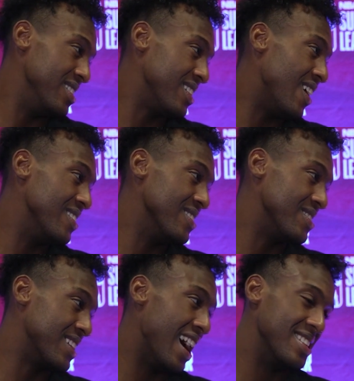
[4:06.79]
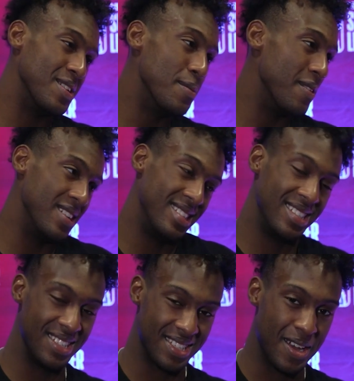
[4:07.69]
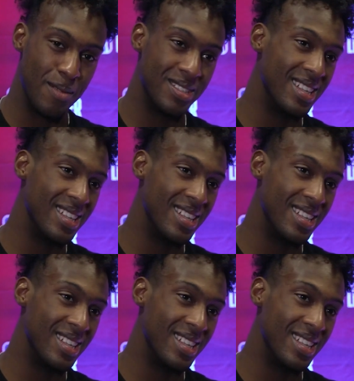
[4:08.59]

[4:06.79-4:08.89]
You call those guys hoopers. He just comes in